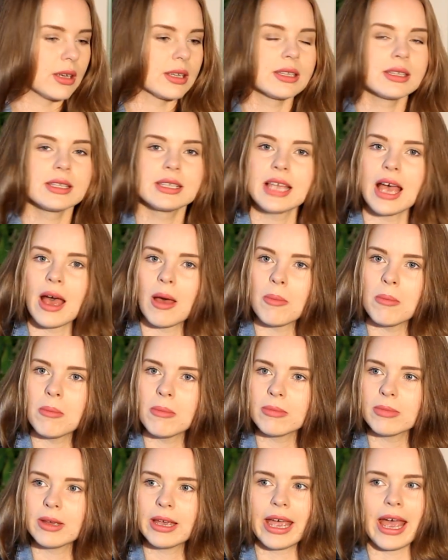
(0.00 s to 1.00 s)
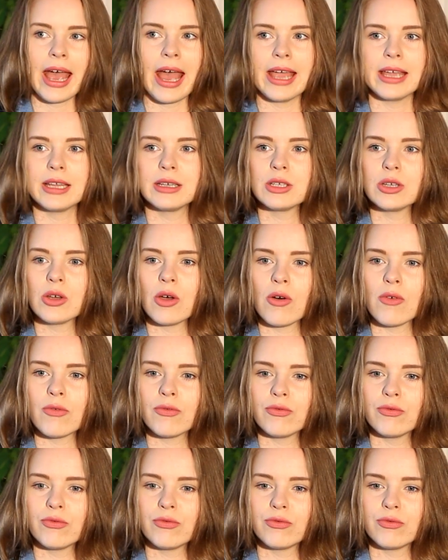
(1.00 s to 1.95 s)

some kind of